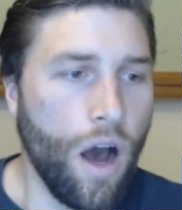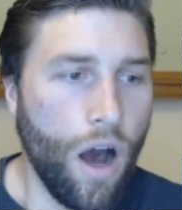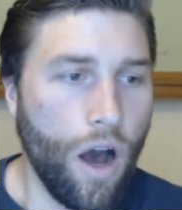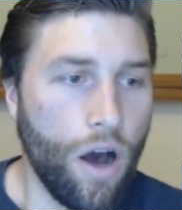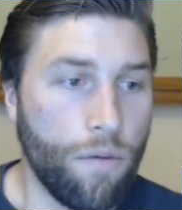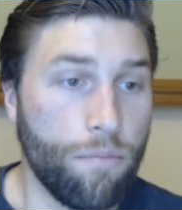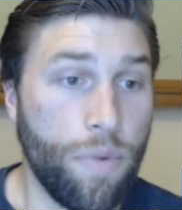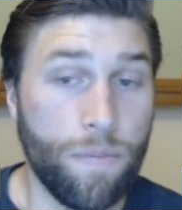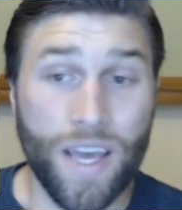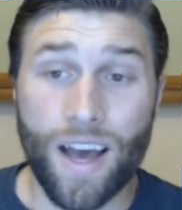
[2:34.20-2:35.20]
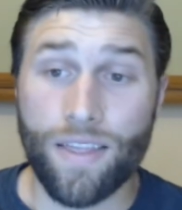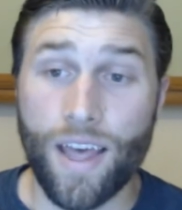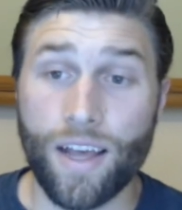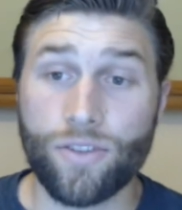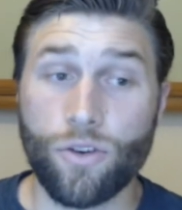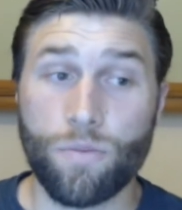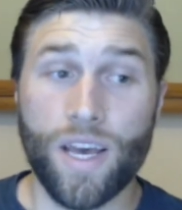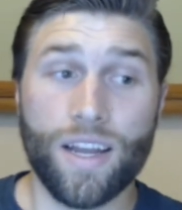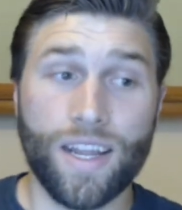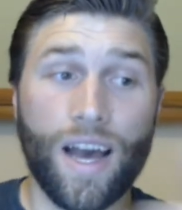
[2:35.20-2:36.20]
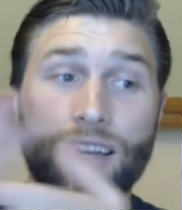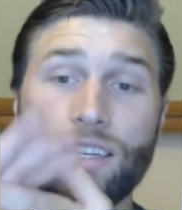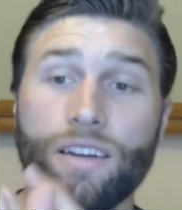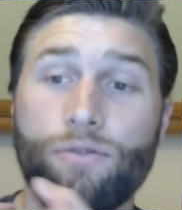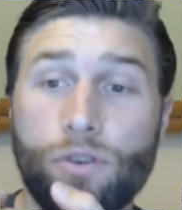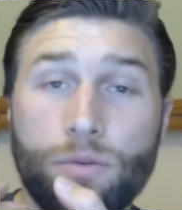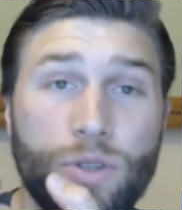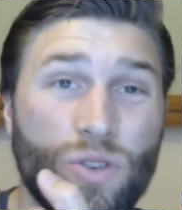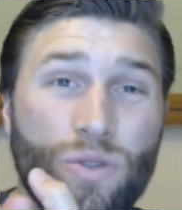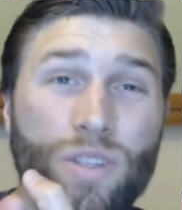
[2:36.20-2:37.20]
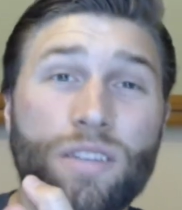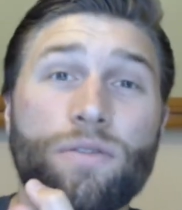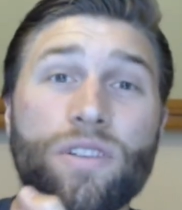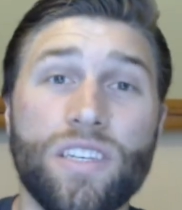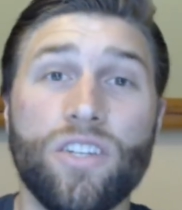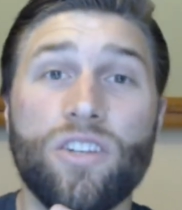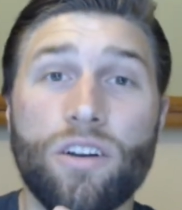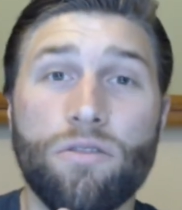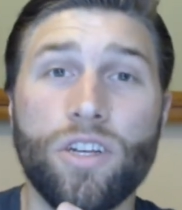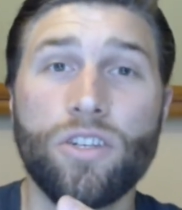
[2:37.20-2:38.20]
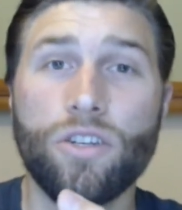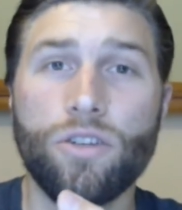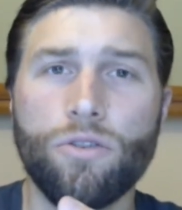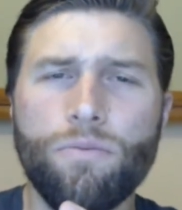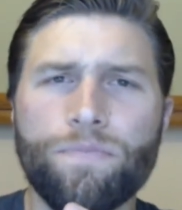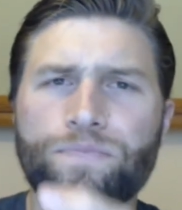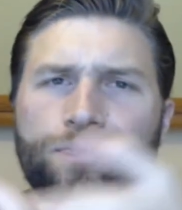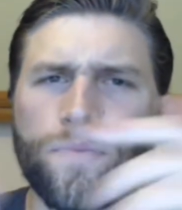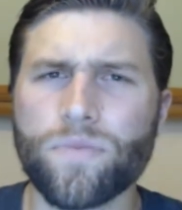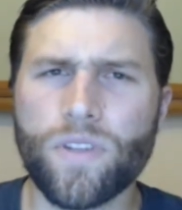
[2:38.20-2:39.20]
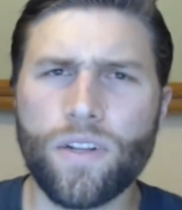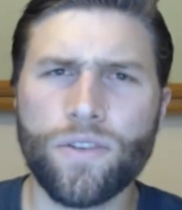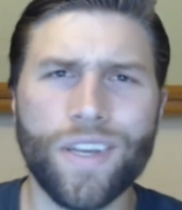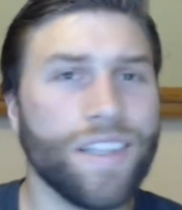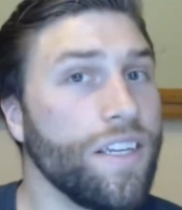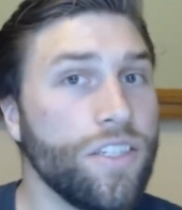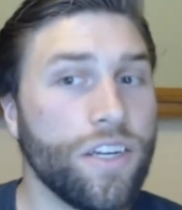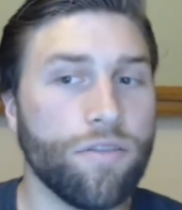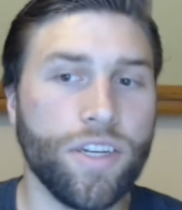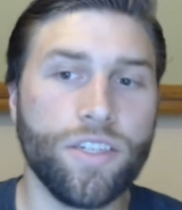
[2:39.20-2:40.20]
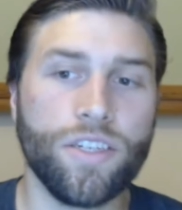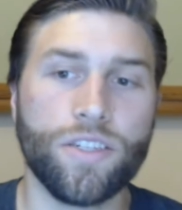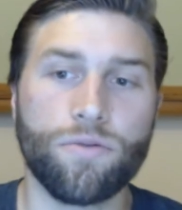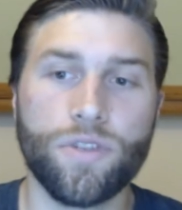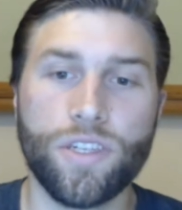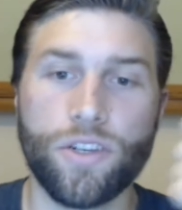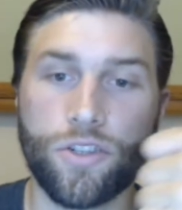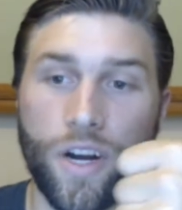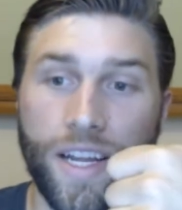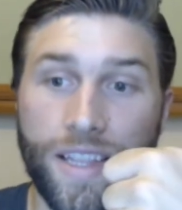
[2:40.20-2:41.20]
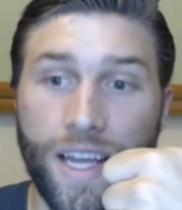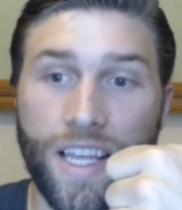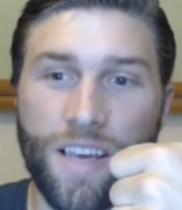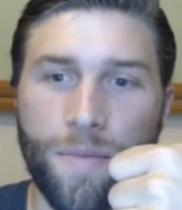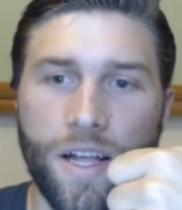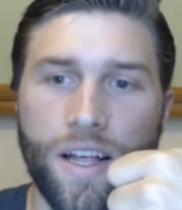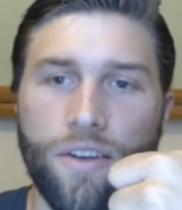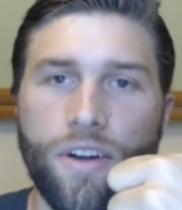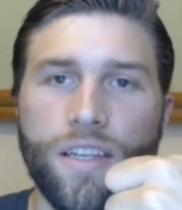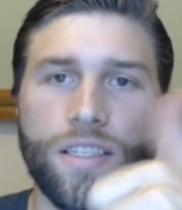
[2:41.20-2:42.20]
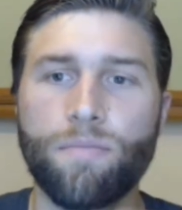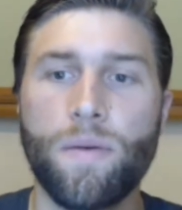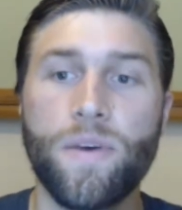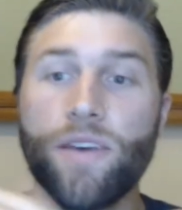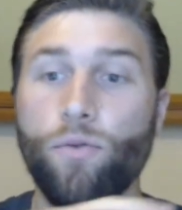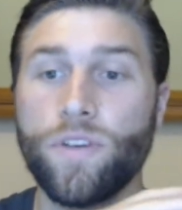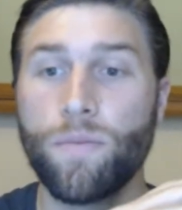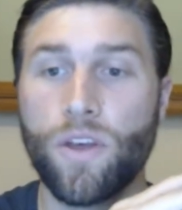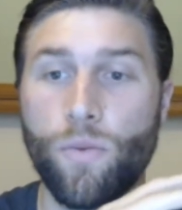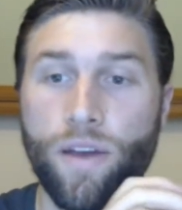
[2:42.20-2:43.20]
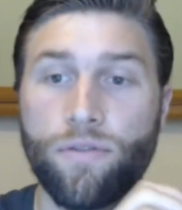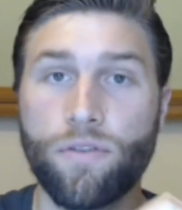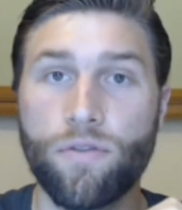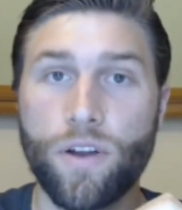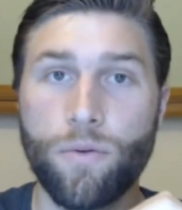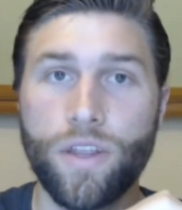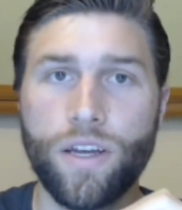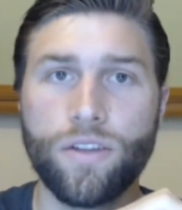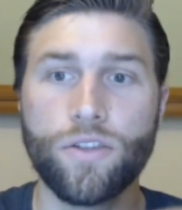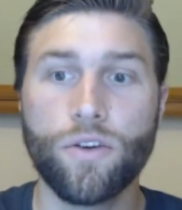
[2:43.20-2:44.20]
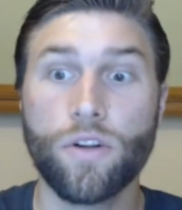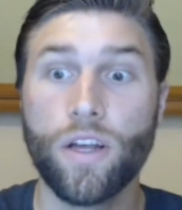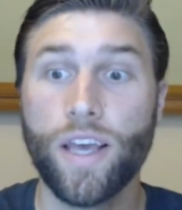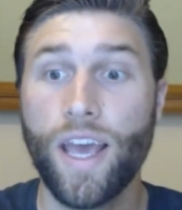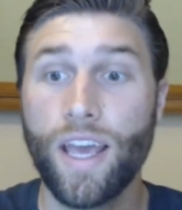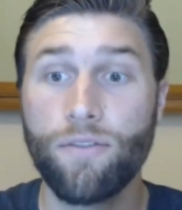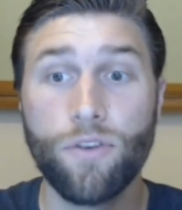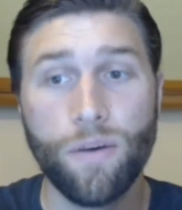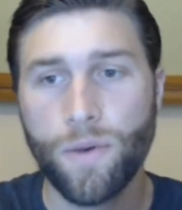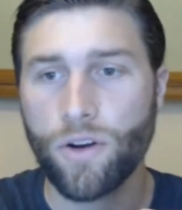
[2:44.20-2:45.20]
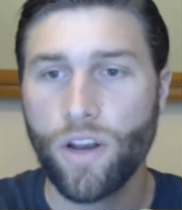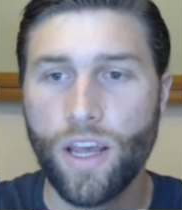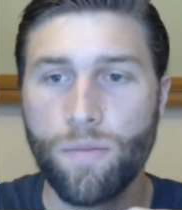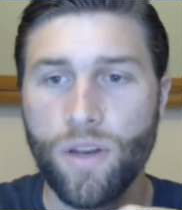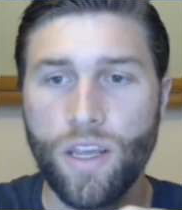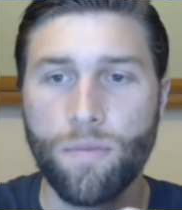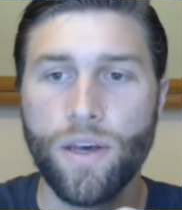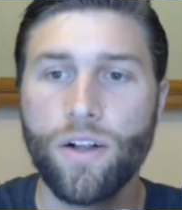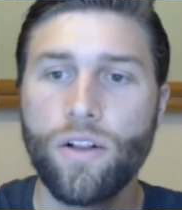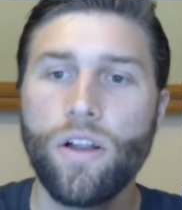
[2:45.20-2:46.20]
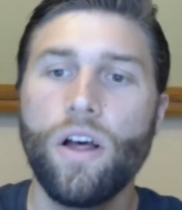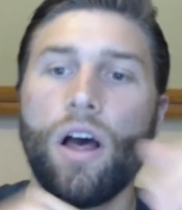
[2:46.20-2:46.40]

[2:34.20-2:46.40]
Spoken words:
But beyond that, so beyond contact forms, you can use these for lead generation too. So like lead generation is really, you're trying to get that email address, maybe give something away for free with it. So you're like, hey, if you give me your name and email,